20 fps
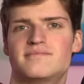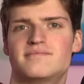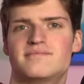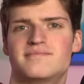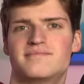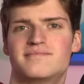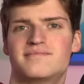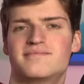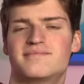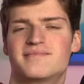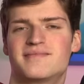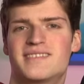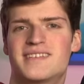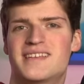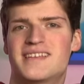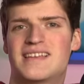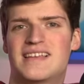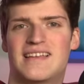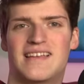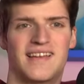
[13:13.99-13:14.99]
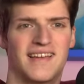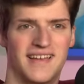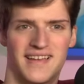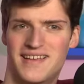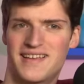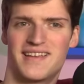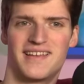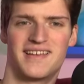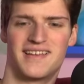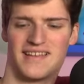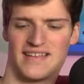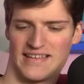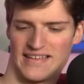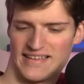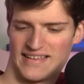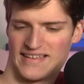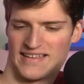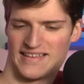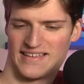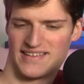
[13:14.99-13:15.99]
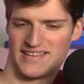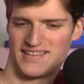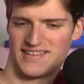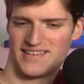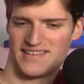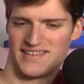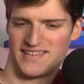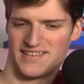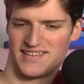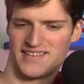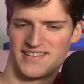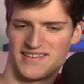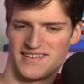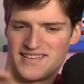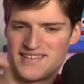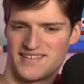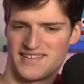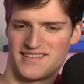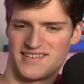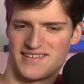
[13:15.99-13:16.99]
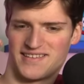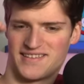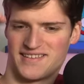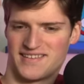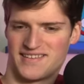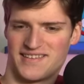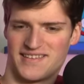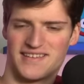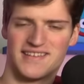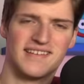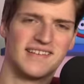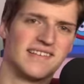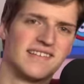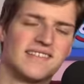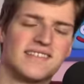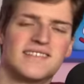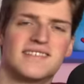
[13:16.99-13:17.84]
(not speaking)